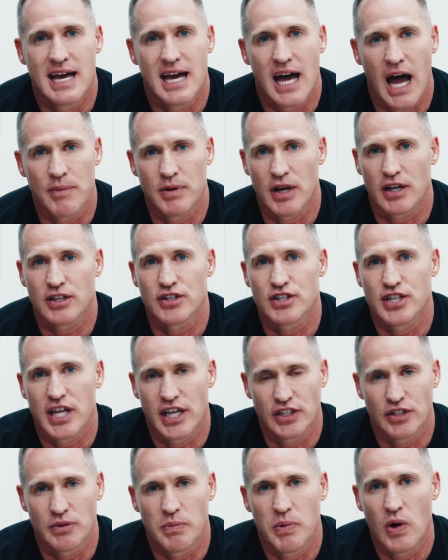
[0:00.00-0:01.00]
I'm Dr.
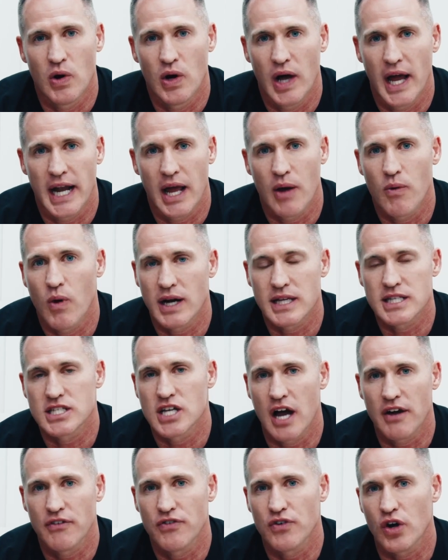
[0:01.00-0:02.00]
Taylor Pollei, and I want to
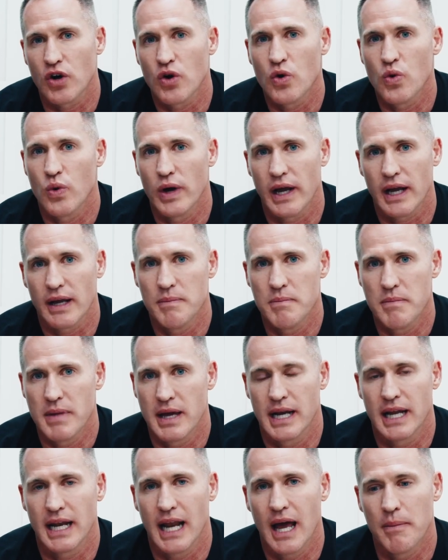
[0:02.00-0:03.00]
talk for a quick
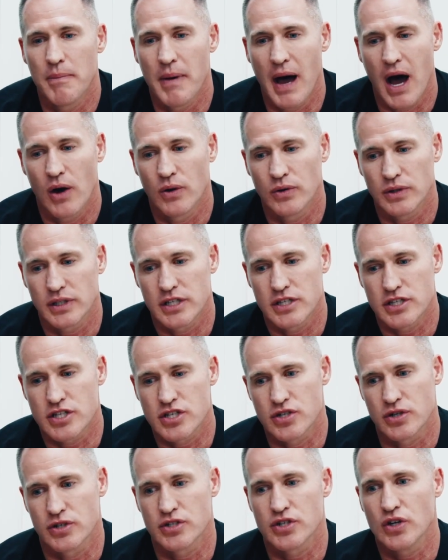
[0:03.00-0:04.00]
minute about
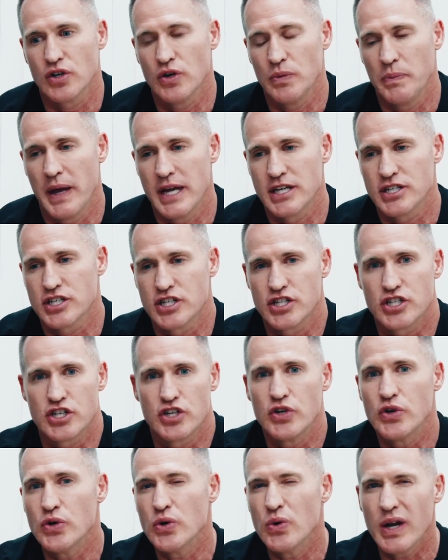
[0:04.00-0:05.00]
surgical patients and
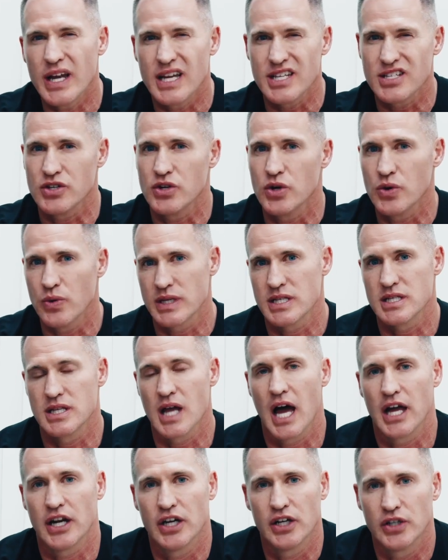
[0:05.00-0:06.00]
who is
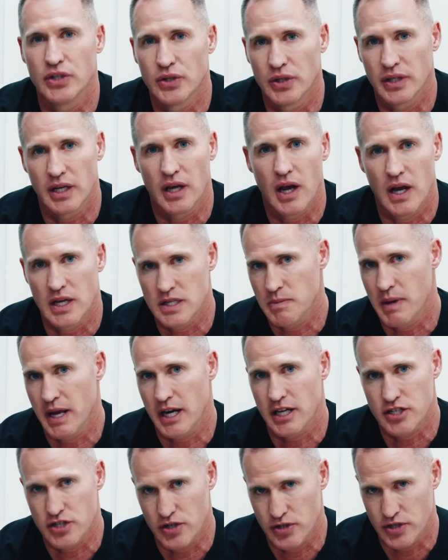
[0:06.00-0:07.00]
not a good
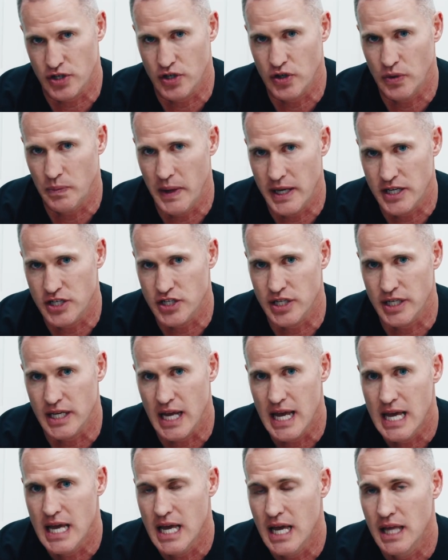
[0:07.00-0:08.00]
cosmetic surgical patient.
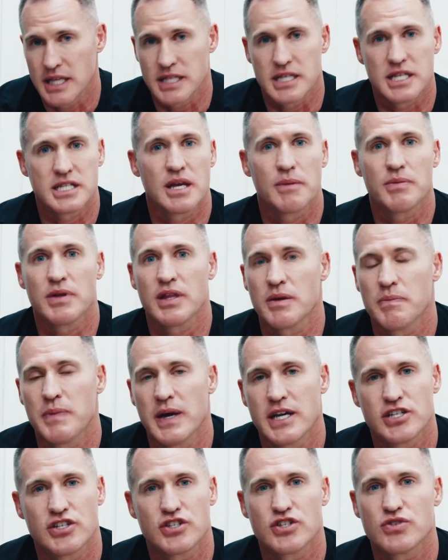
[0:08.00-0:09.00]
This is something that
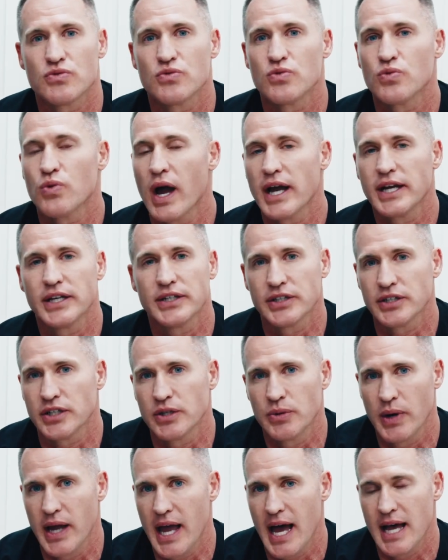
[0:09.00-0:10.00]
patients
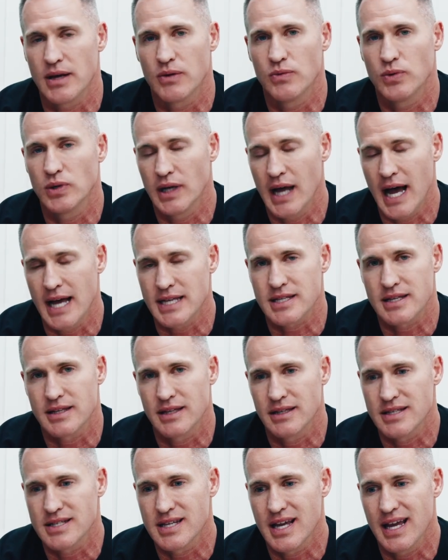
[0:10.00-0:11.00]
regularly will ask.
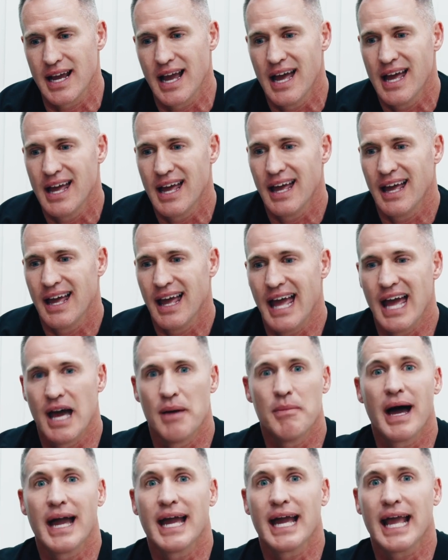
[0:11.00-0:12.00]
They'll say,
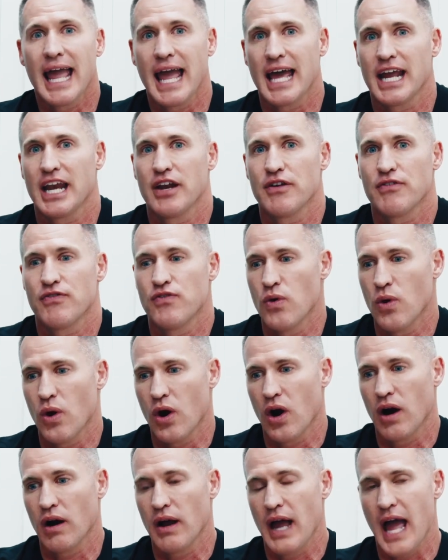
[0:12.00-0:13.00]
am I a candidate
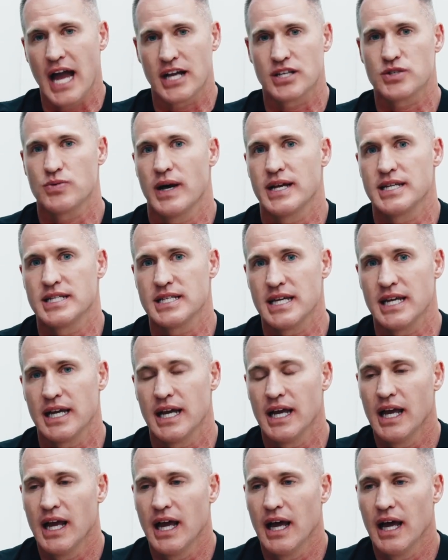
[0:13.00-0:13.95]
for XYZ?